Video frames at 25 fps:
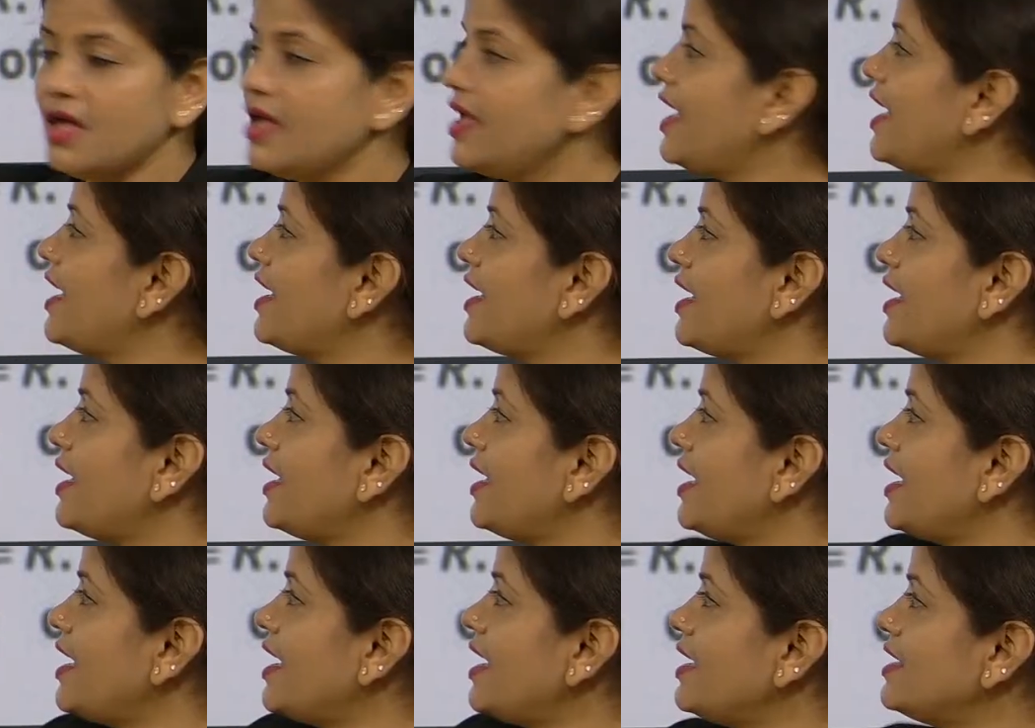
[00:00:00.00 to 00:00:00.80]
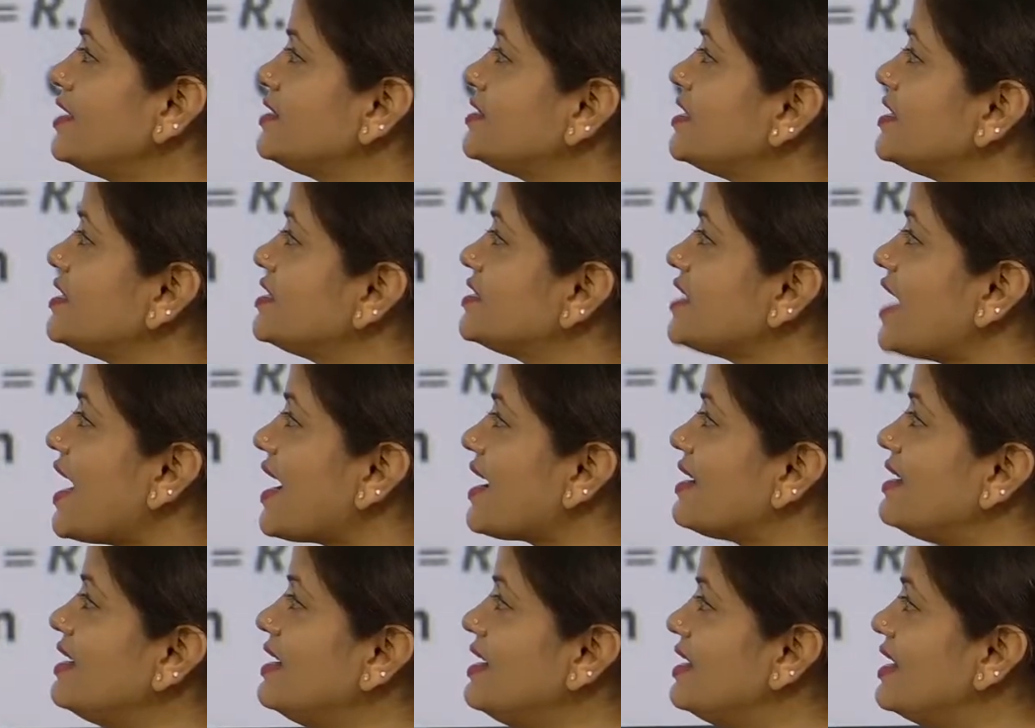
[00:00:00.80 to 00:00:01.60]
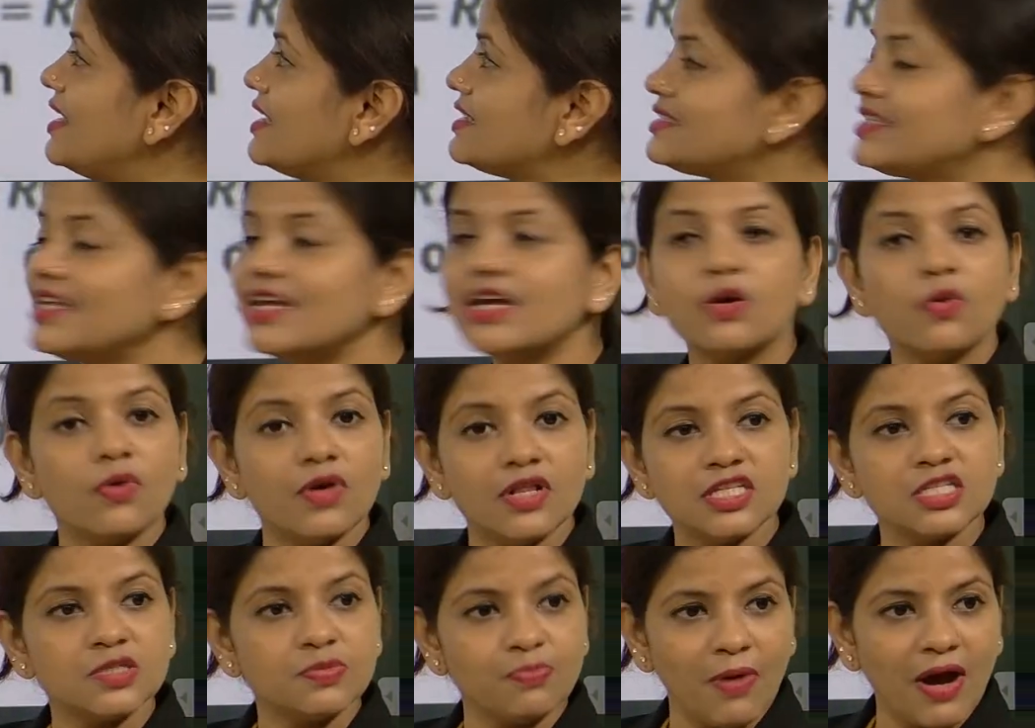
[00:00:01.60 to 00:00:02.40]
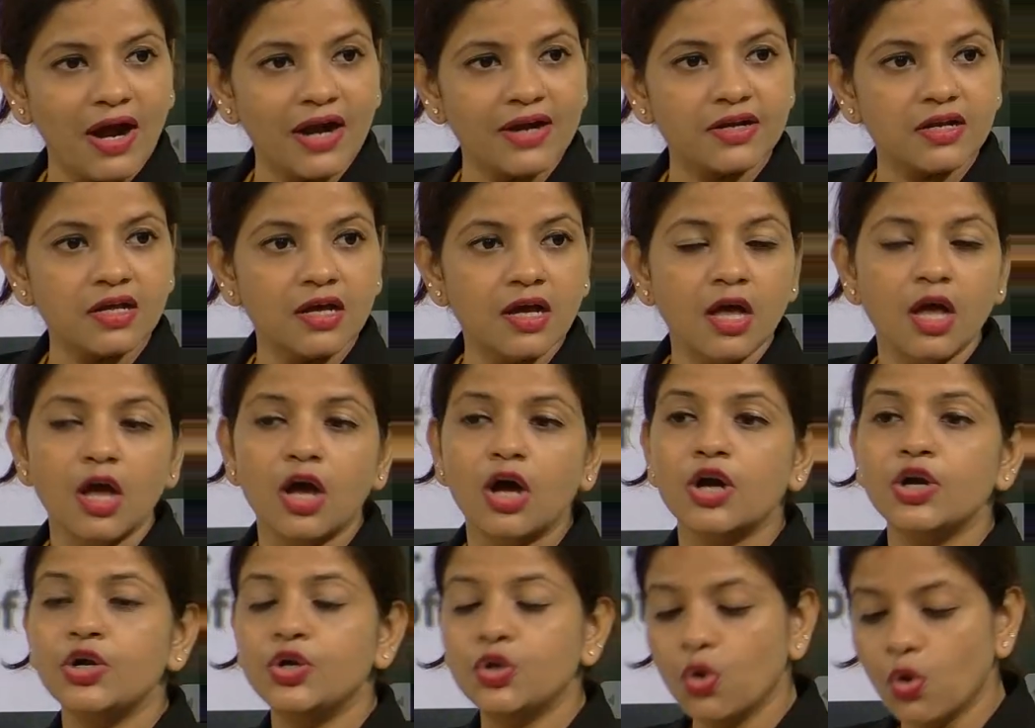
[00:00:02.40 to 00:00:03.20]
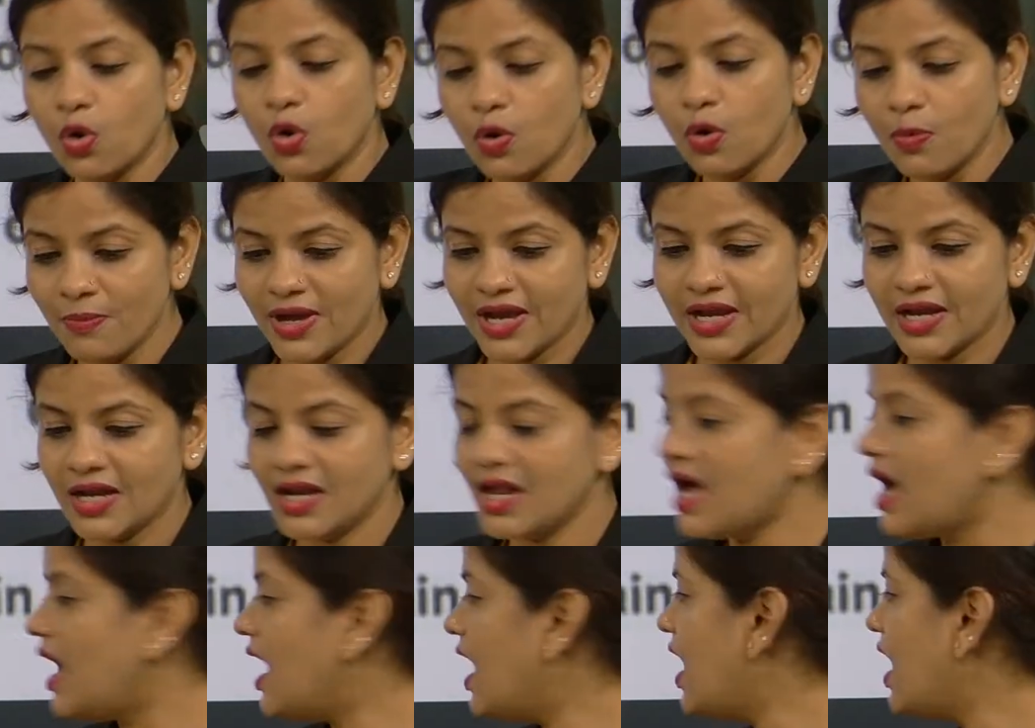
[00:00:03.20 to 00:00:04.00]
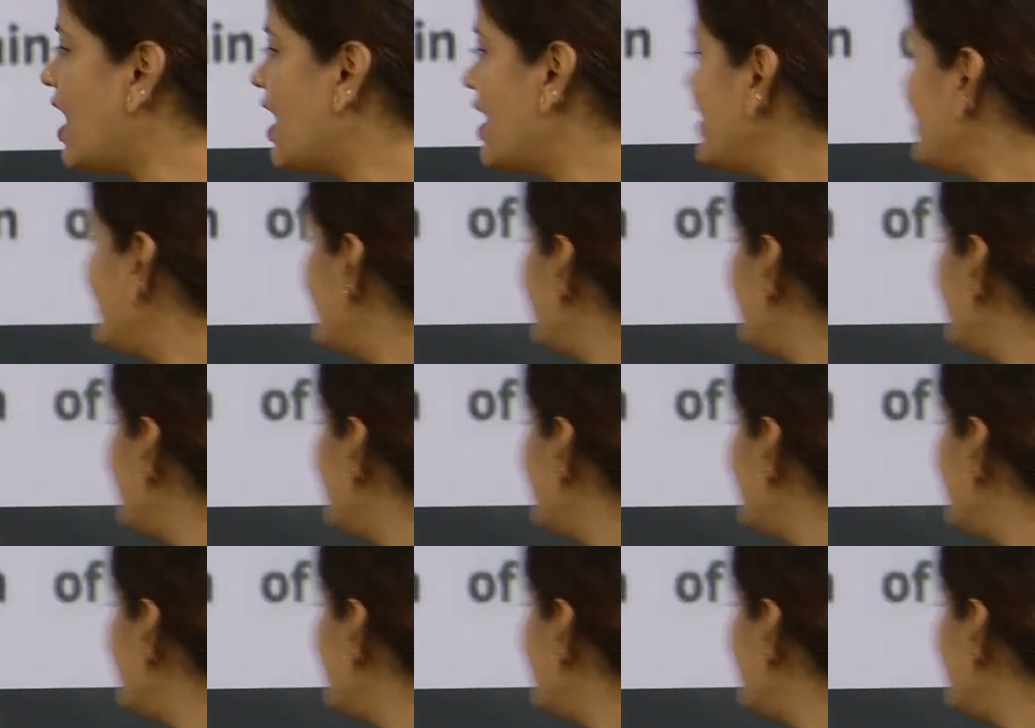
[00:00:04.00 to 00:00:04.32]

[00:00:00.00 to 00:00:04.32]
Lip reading: A is exactly less equals part. Domain R